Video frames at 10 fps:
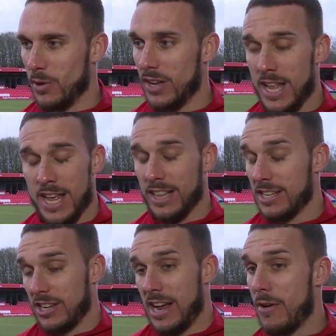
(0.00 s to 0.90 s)
But
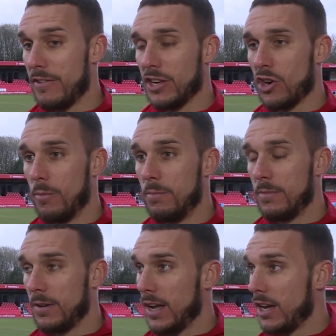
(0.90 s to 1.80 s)
listen, however they come,
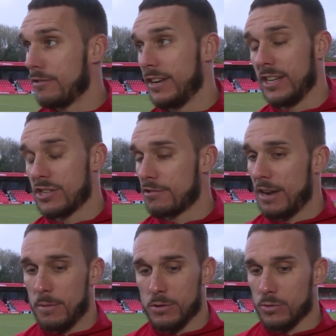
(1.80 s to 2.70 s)
uh, Greeny's
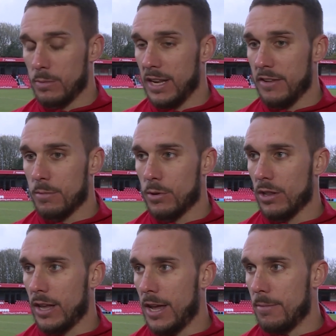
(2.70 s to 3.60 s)
screaming was
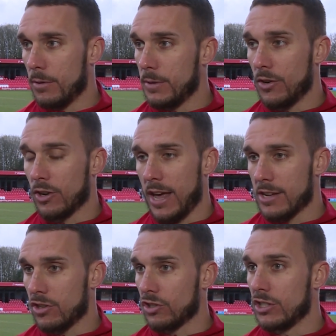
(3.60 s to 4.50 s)
unbelievable, um, but we don't care
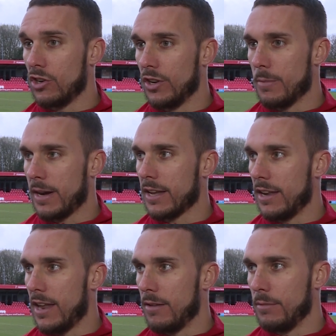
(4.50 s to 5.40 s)
as long as they go in the back of
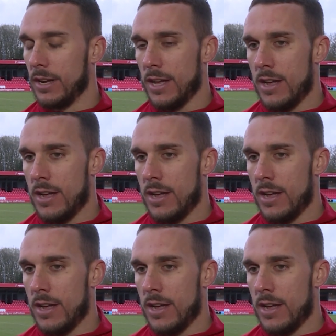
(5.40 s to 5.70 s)
the net and we,